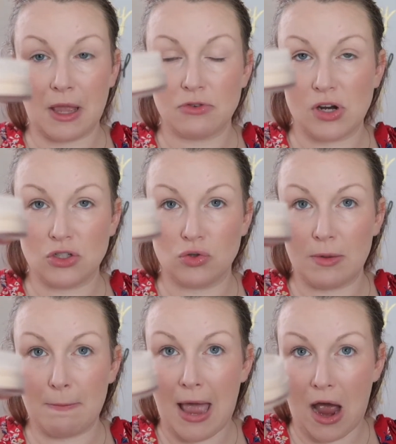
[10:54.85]

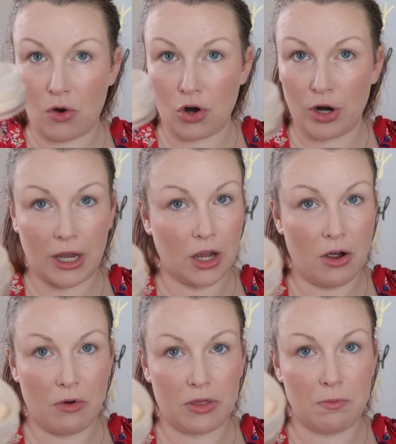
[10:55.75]
translucent powder. It can
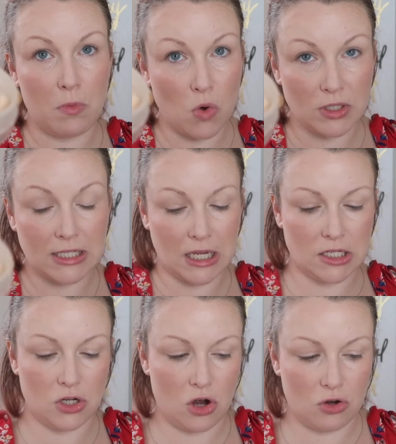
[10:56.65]
go with most skin
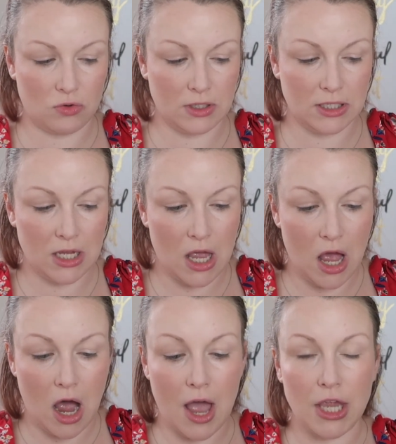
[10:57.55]
tones.
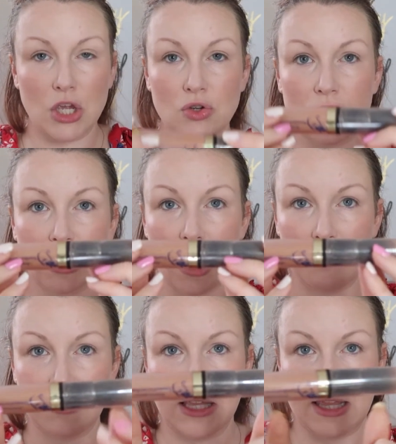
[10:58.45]
It usually
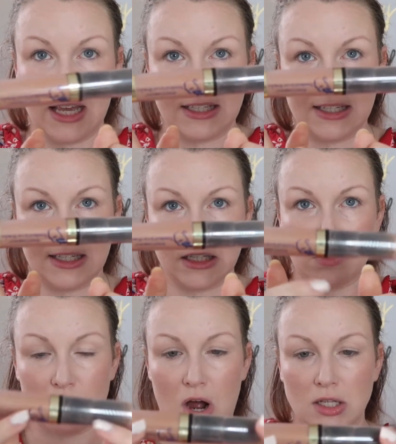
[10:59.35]
comes in this. This is the
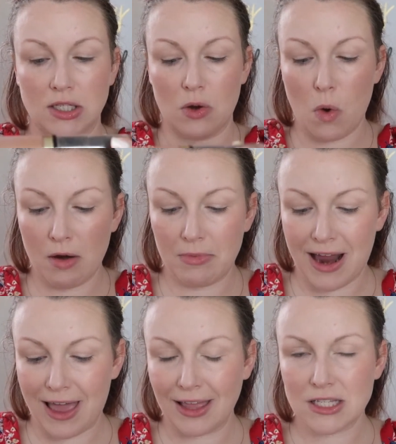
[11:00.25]
bronzing one, but
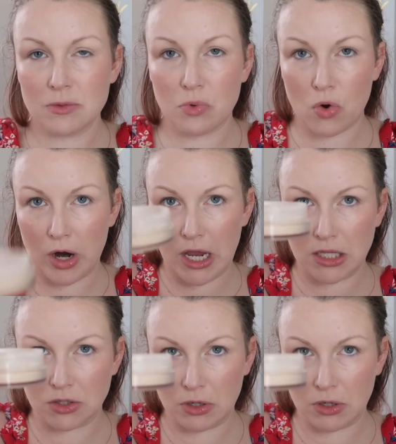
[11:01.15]
I like to pour it into